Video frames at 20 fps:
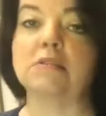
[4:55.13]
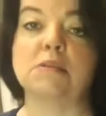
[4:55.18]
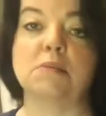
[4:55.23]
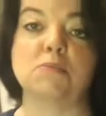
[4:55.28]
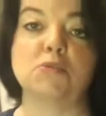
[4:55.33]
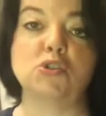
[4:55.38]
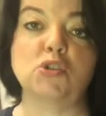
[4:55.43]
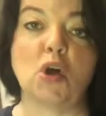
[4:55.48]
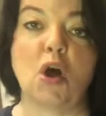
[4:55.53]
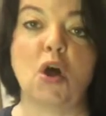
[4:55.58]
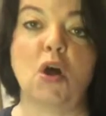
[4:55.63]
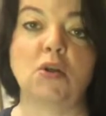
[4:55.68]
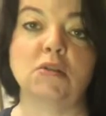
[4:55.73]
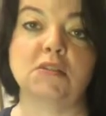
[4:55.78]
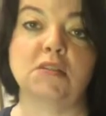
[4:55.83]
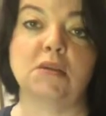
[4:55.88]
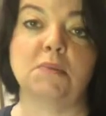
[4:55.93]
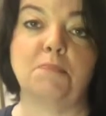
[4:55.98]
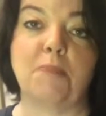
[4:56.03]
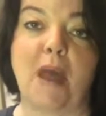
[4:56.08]
some
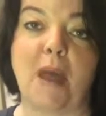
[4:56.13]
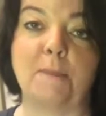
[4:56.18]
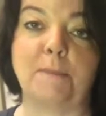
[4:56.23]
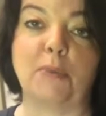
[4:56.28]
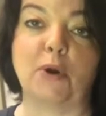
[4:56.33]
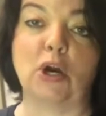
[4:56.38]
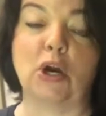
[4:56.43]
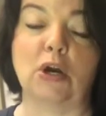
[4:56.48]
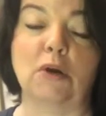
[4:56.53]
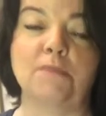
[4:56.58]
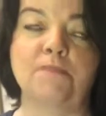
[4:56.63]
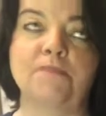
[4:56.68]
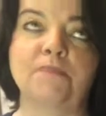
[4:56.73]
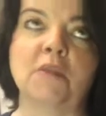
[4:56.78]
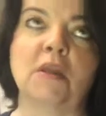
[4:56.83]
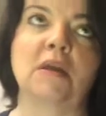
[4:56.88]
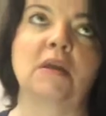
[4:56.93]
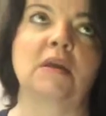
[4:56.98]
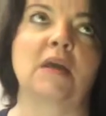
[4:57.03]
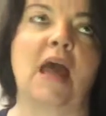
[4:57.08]
salt, pepper,
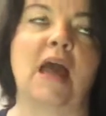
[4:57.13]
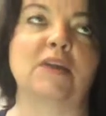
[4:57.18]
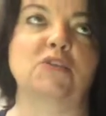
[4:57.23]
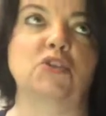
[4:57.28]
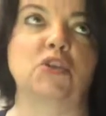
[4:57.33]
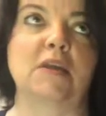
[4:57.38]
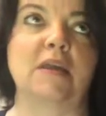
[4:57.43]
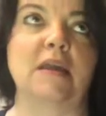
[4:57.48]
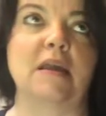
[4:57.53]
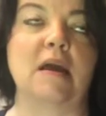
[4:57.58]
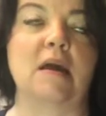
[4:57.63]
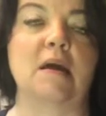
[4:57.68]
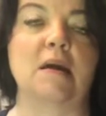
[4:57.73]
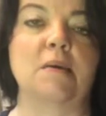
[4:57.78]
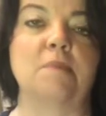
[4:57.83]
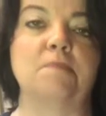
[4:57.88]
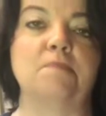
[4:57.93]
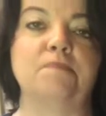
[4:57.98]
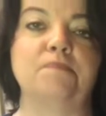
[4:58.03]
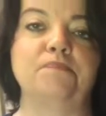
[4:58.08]
actually
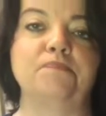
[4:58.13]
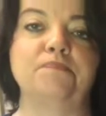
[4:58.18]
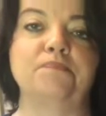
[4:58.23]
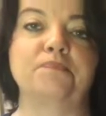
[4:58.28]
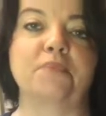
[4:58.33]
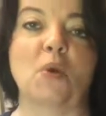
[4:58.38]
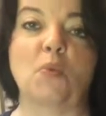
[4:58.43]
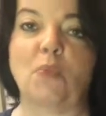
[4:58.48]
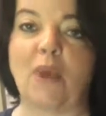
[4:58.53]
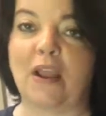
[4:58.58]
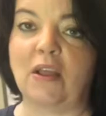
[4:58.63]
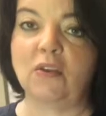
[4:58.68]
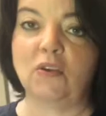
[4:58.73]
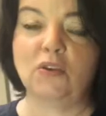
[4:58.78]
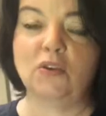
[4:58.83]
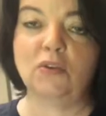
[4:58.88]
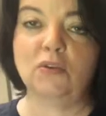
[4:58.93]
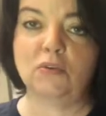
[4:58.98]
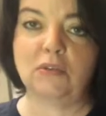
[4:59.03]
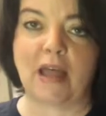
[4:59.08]

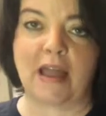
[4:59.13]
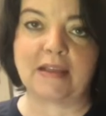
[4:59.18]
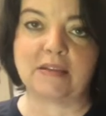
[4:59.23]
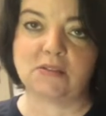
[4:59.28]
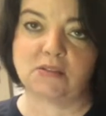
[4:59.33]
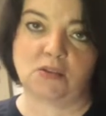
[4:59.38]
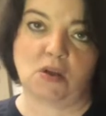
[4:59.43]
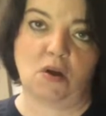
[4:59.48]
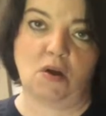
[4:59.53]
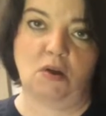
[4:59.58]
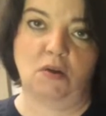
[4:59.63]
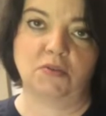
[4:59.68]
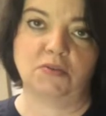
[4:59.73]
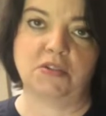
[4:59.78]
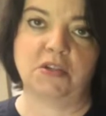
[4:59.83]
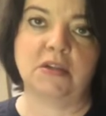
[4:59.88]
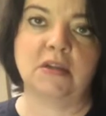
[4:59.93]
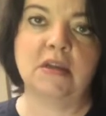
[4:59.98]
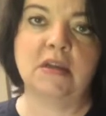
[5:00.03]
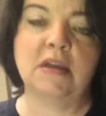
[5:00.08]
regular light salt,